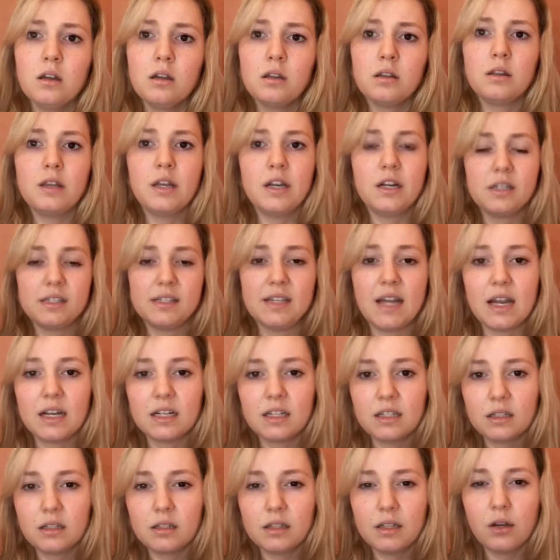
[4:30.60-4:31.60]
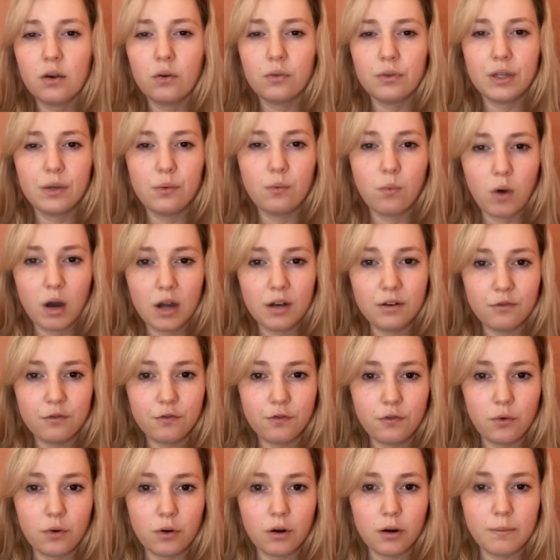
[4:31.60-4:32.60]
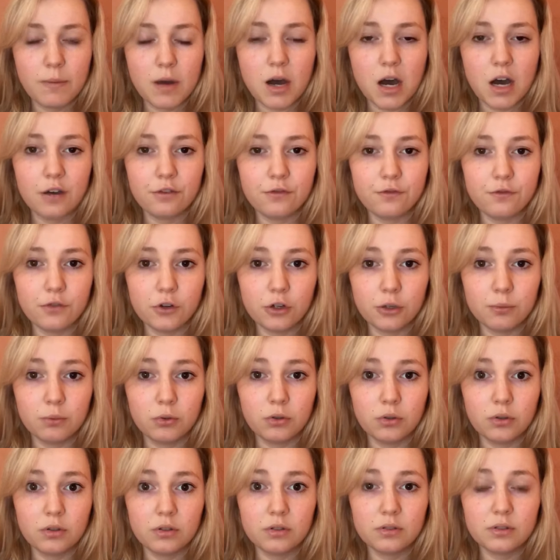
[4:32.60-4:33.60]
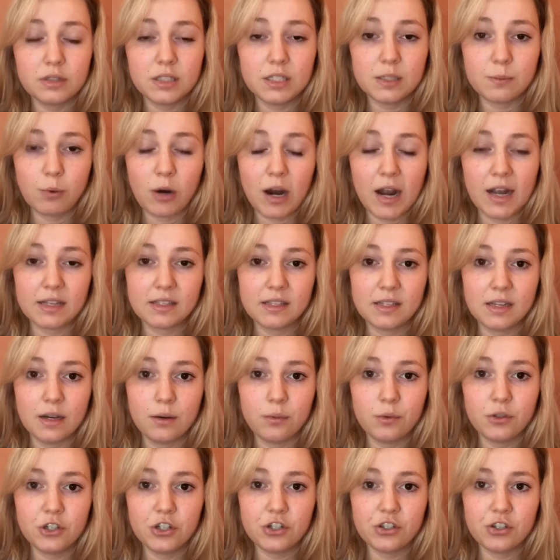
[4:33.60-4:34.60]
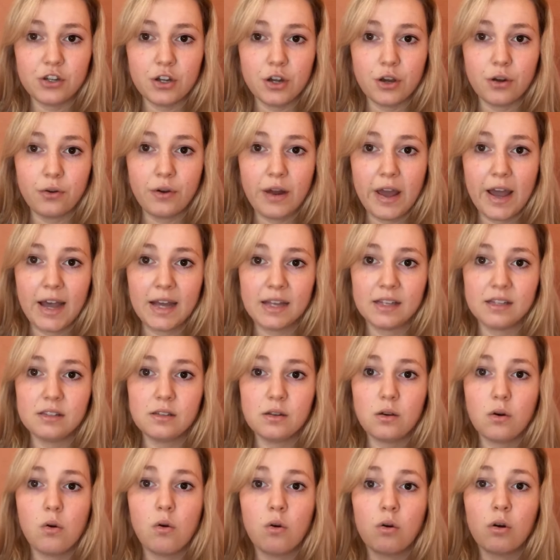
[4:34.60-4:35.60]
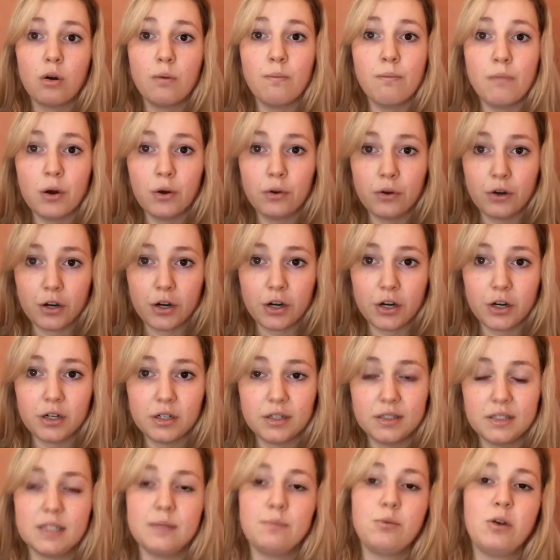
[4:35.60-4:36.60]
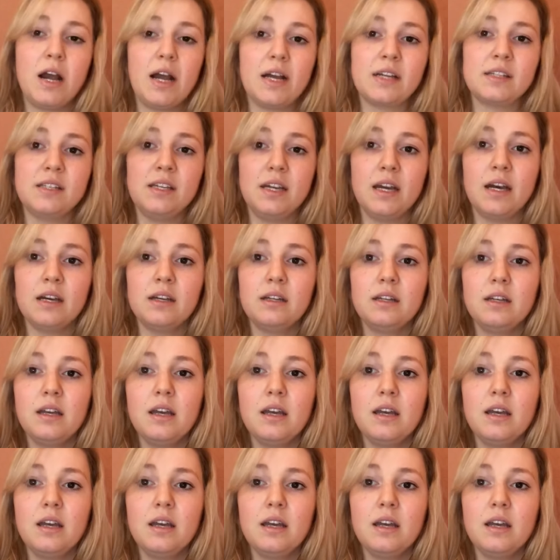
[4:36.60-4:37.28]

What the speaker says: There is technically only one form of verbal dyspraxia, which is known as oromotor dyspraxia.